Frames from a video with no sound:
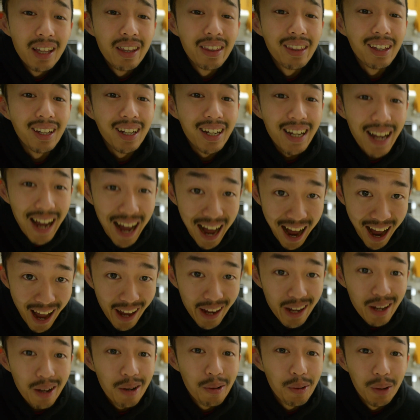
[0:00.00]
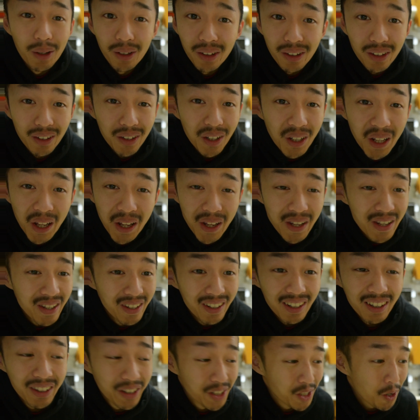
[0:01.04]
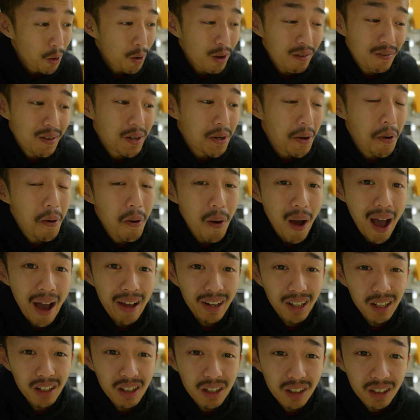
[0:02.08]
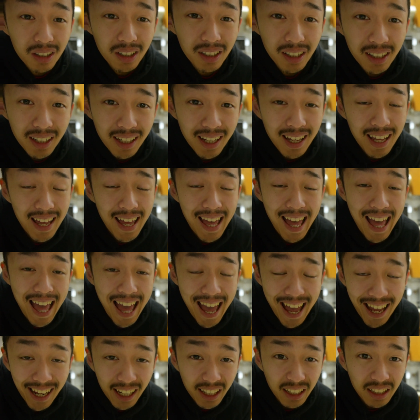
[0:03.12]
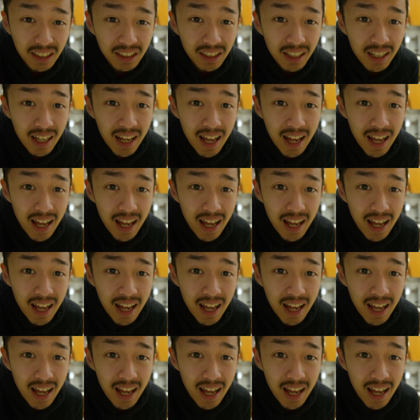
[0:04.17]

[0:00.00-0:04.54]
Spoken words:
the guy don't even know how to cook eggs